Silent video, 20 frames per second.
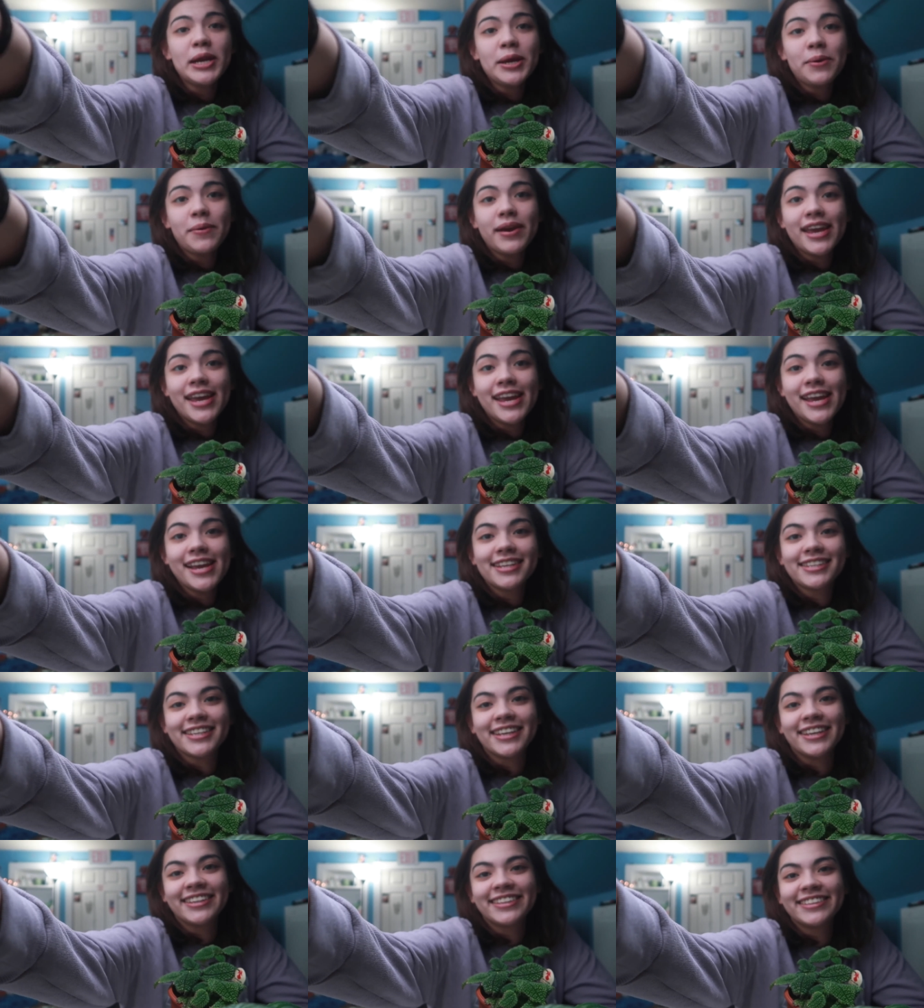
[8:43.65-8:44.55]

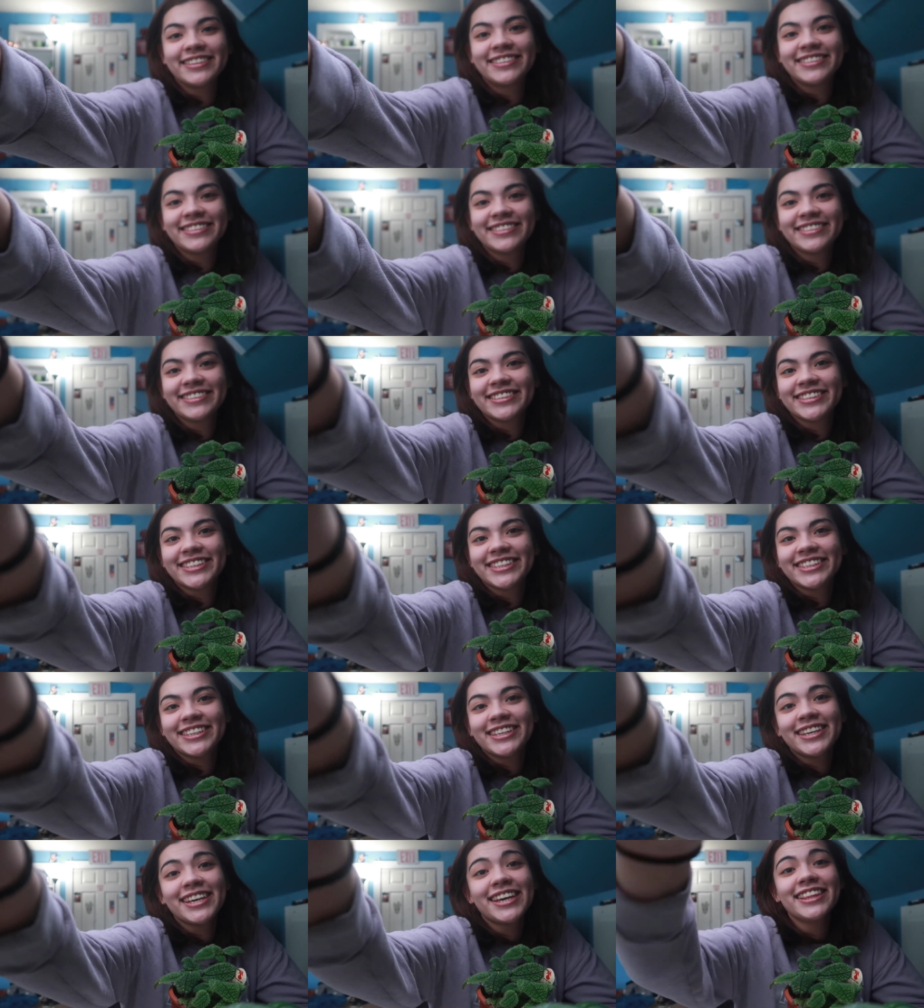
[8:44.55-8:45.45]
anyways,
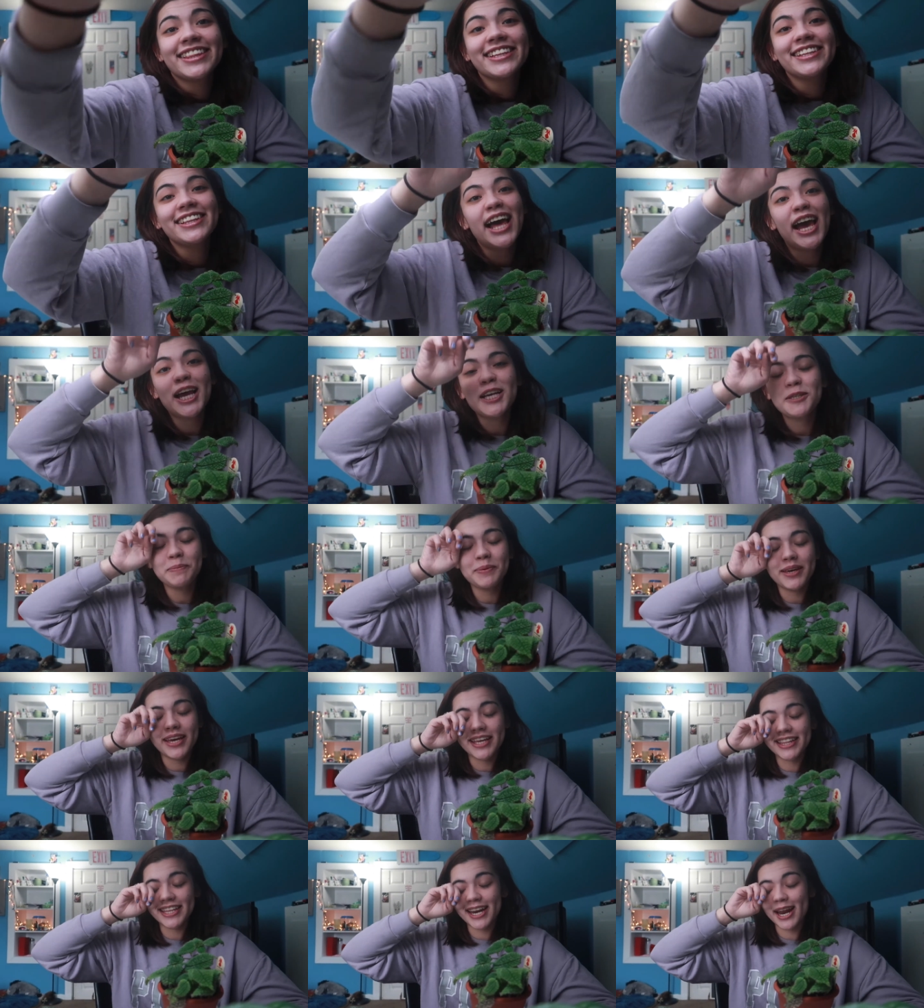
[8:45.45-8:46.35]
the last
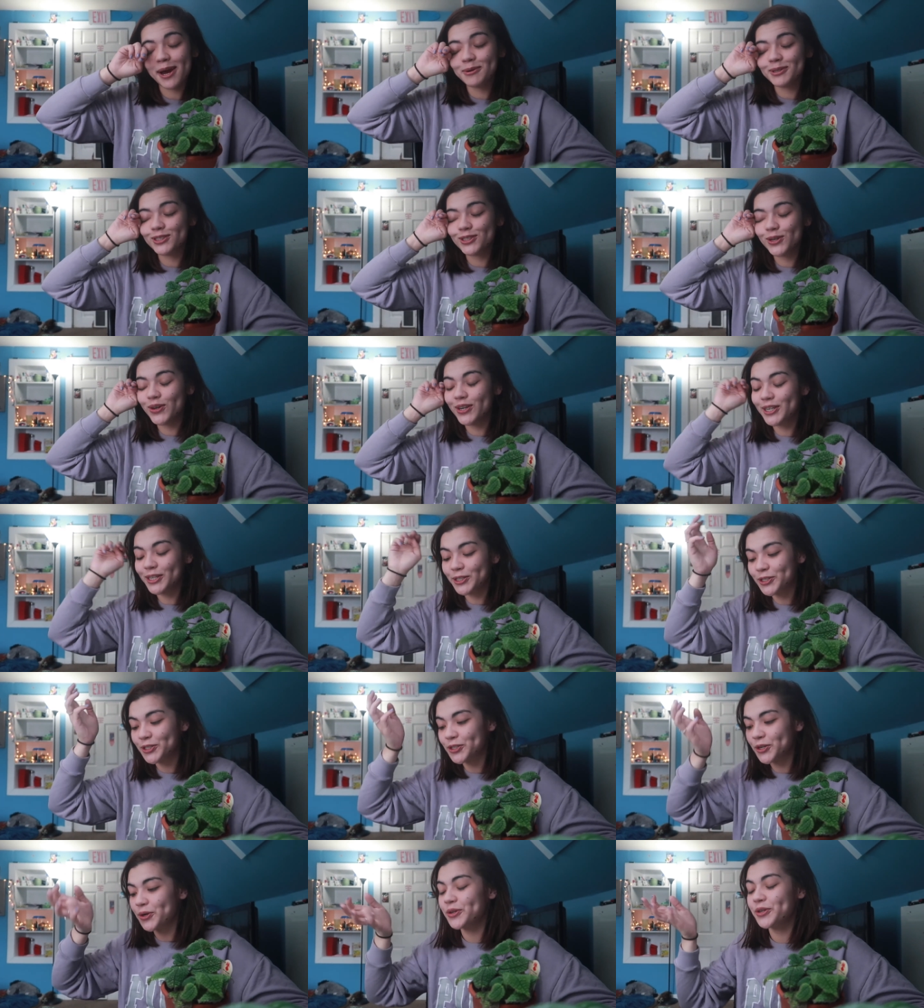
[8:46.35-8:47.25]
plant that I was going to
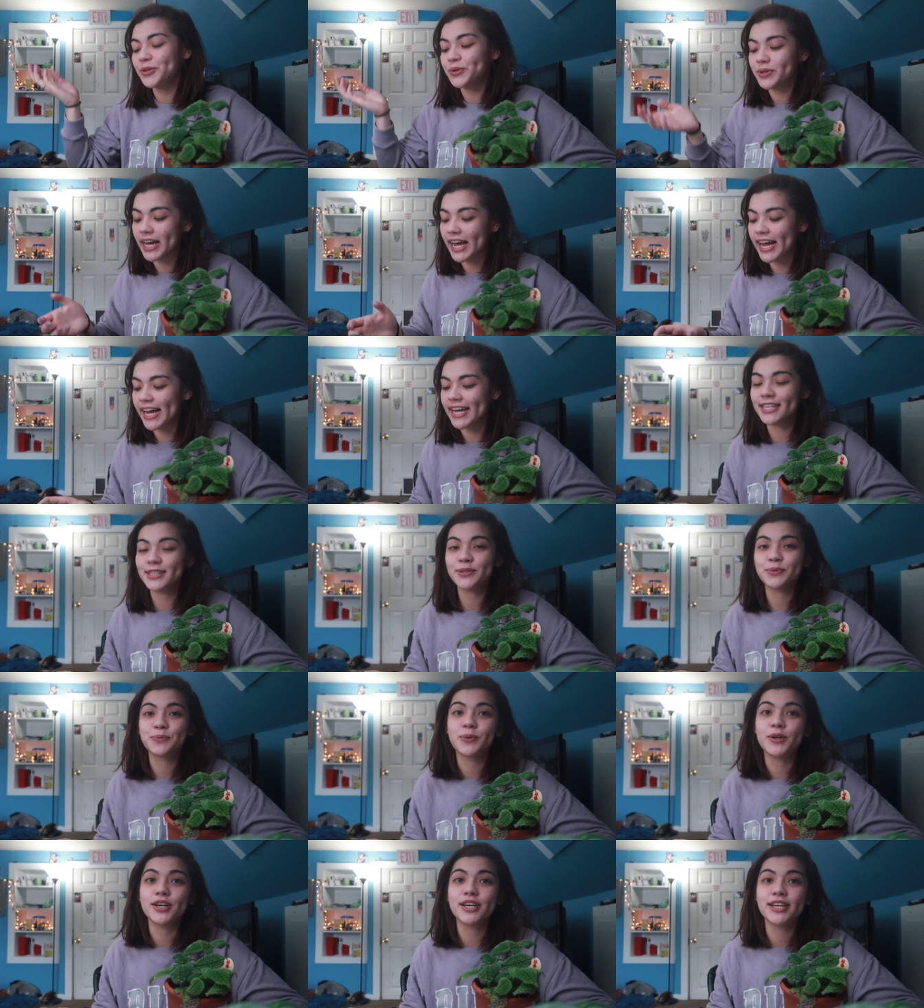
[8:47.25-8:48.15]
show you
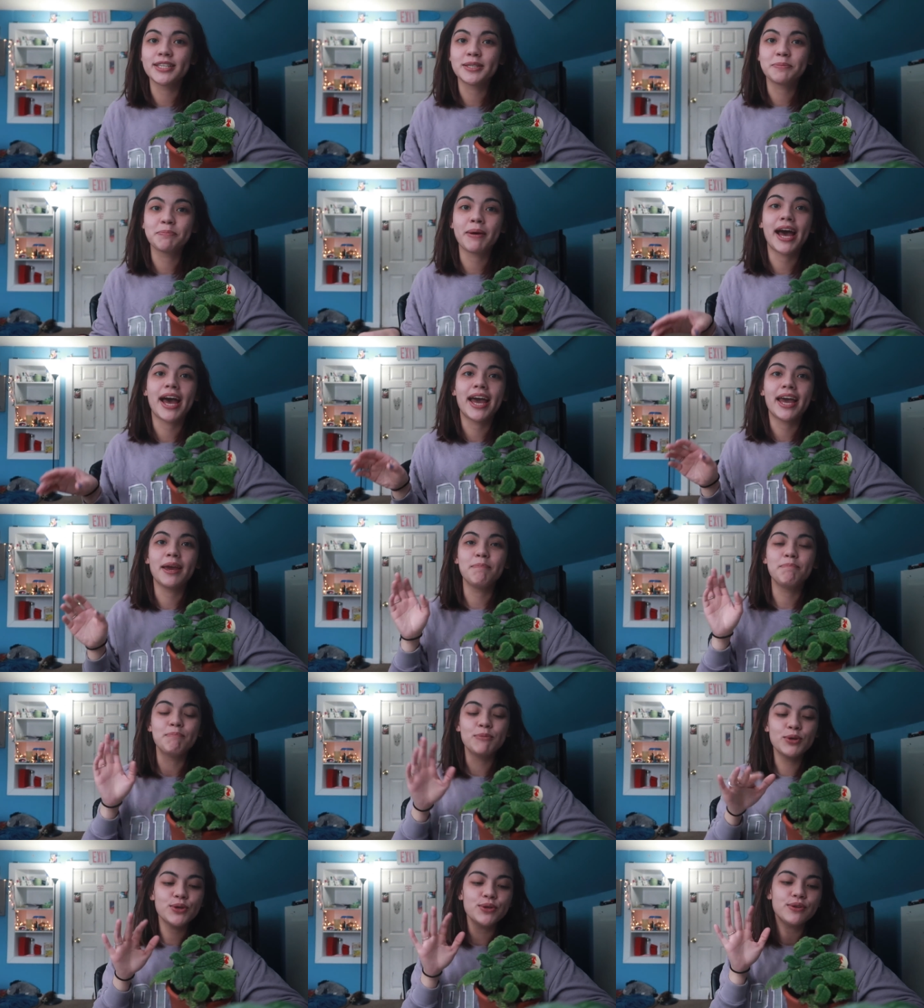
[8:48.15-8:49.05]
guys was my
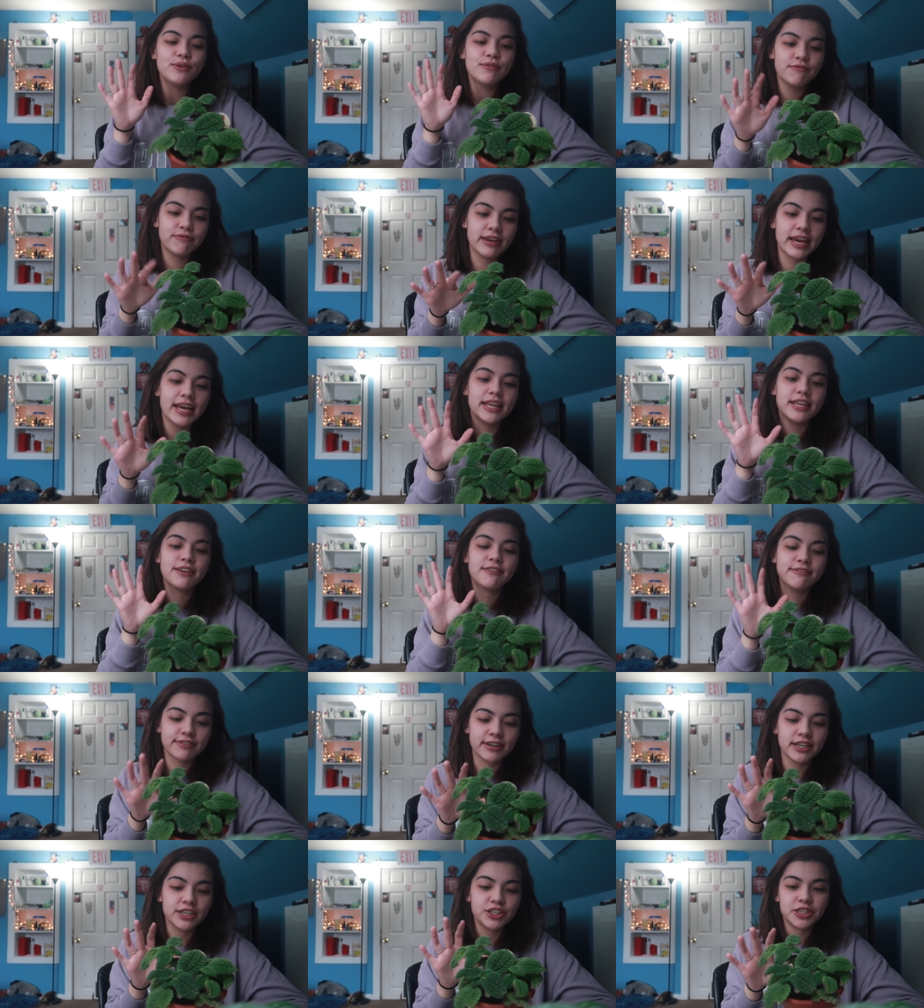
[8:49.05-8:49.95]
Moon Valley
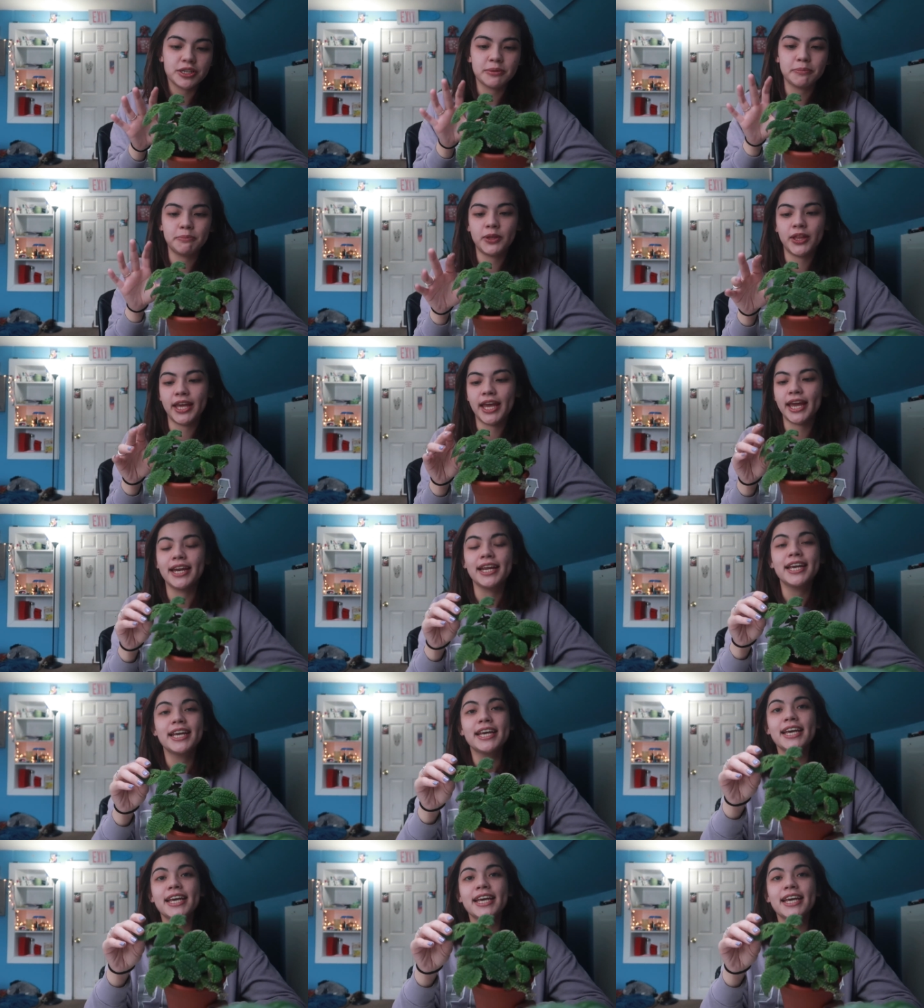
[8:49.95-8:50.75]
Friendship plant.